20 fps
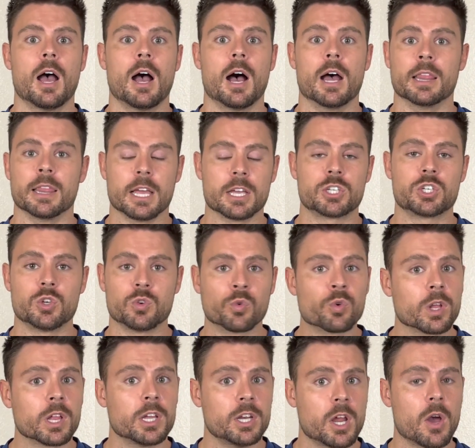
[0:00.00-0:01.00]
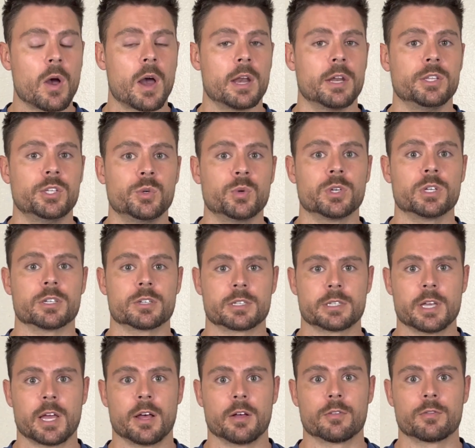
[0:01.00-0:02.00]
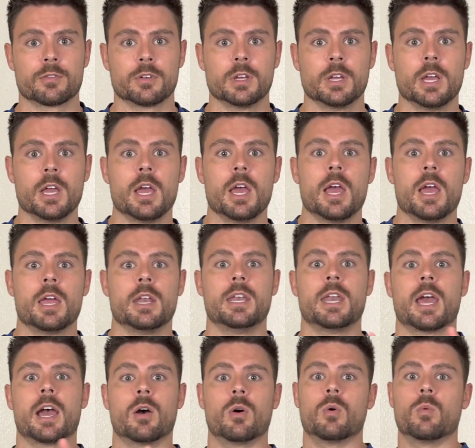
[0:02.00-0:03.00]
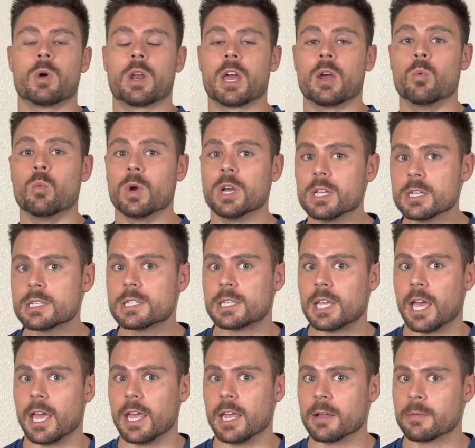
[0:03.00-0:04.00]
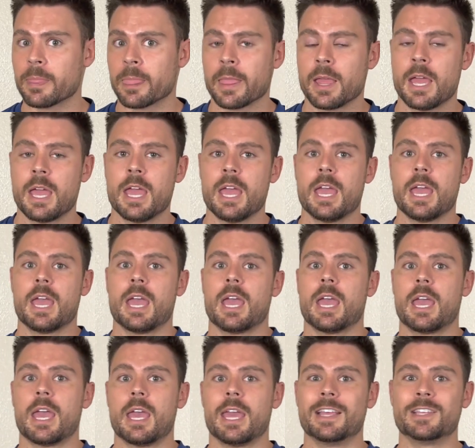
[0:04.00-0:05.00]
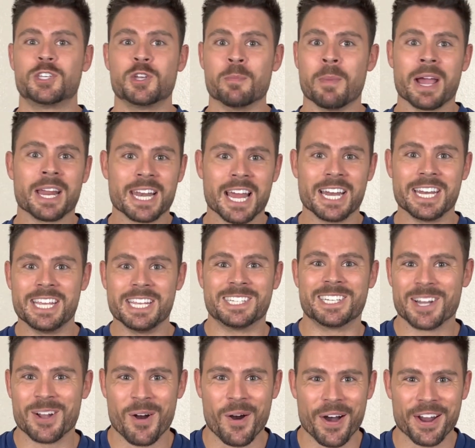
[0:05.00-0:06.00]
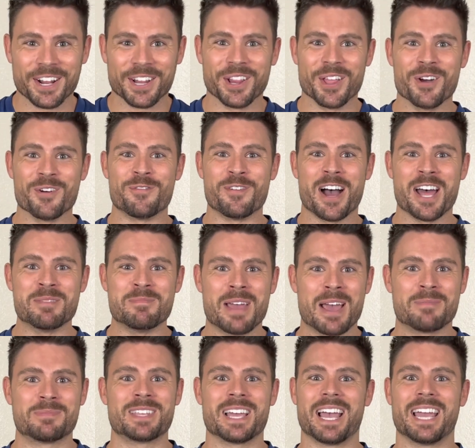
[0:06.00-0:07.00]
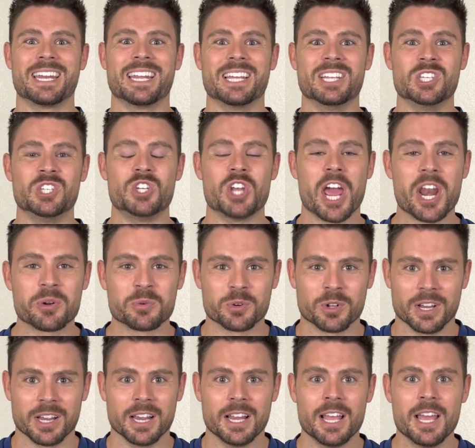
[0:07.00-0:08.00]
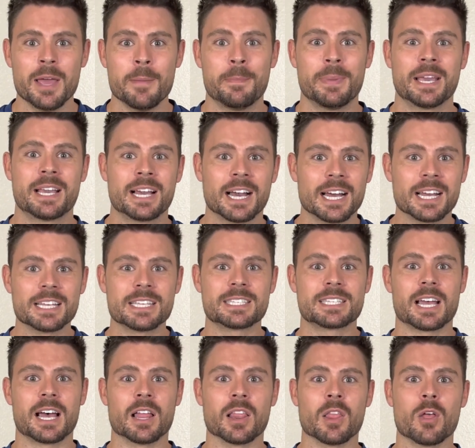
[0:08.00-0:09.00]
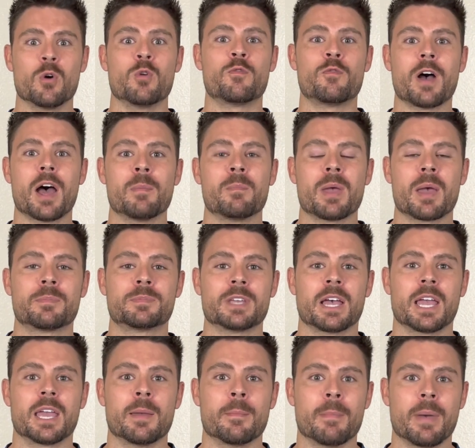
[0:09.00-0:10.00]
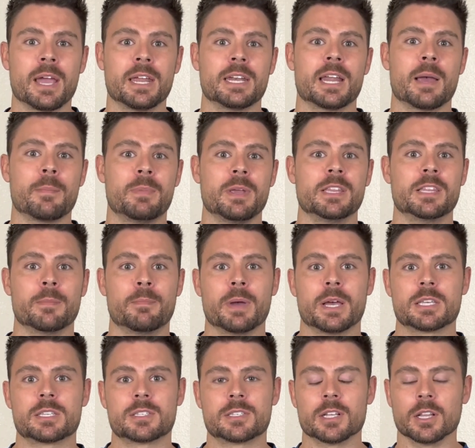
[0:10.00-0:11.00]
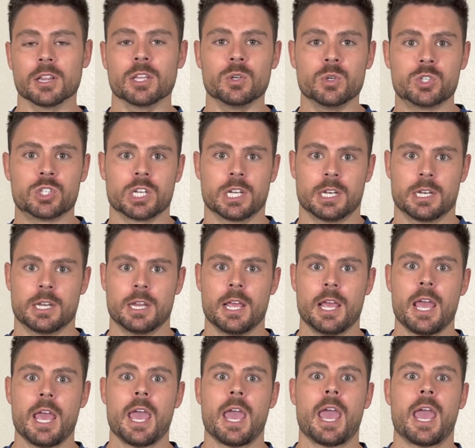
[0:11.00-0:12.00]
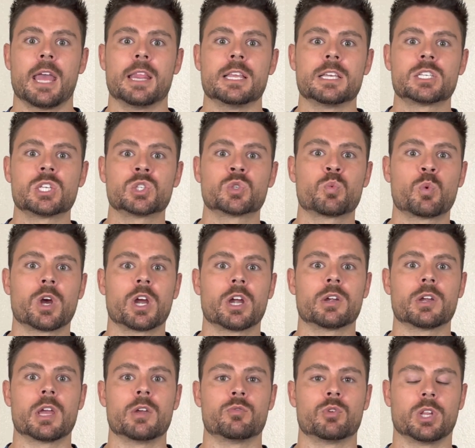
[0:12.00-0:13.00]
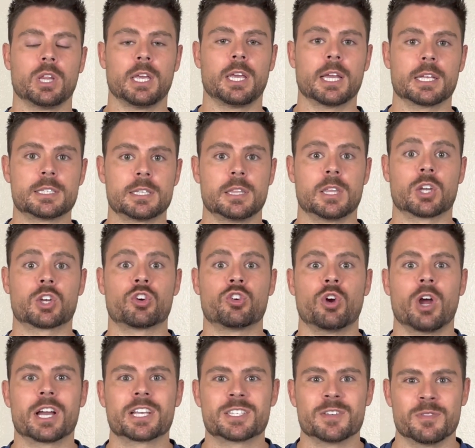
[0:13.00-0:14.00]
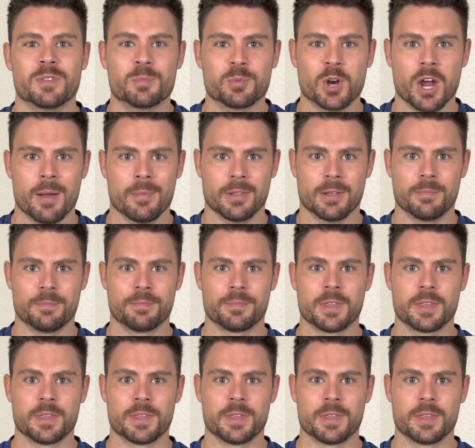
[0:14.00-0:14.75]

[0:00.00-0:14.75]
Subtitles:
unless you really know how to do it yourself. Now, what I will say is you might not need to go on a low FODMAP diet in general, because a low FODMAP diet might not be the best solution. And this is where it really gets to the crux of the problem.